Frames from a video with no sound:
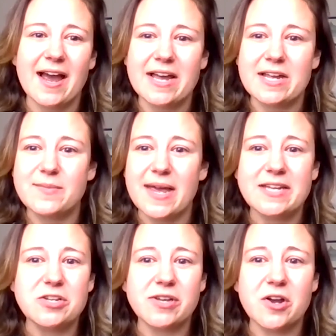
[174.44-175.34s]

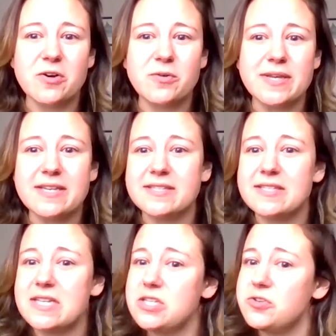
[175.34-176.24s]
And you can
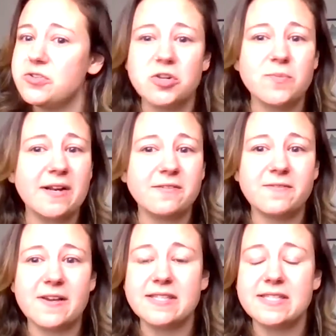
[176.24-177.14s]
always use your
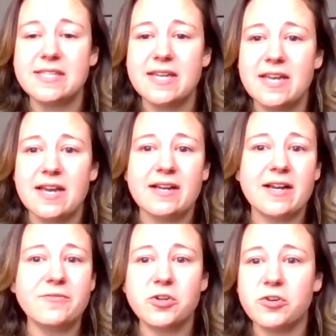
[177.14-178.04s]
benefits,
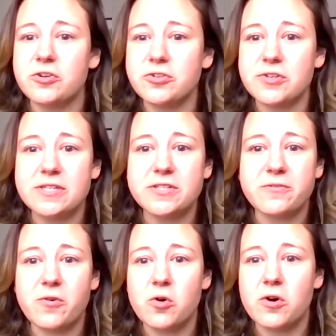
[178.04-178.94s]
cover groceries
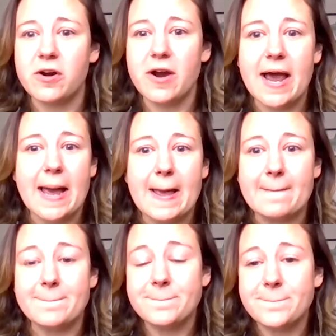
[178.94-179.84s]
for
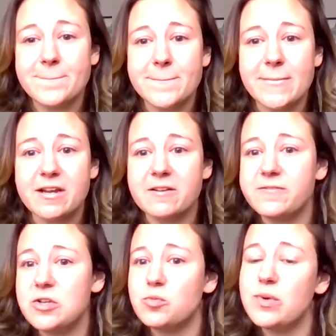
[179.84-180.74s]
a
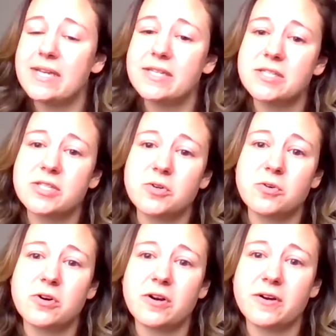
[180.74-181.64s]
few weeks
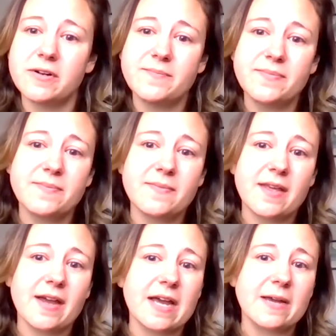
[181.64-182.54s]
or
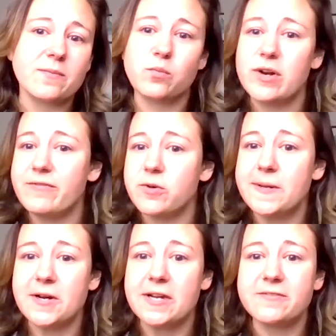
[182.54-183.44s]
whatever
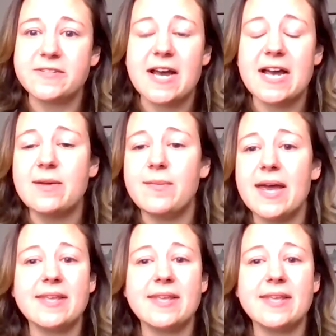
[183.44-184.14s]
period of time,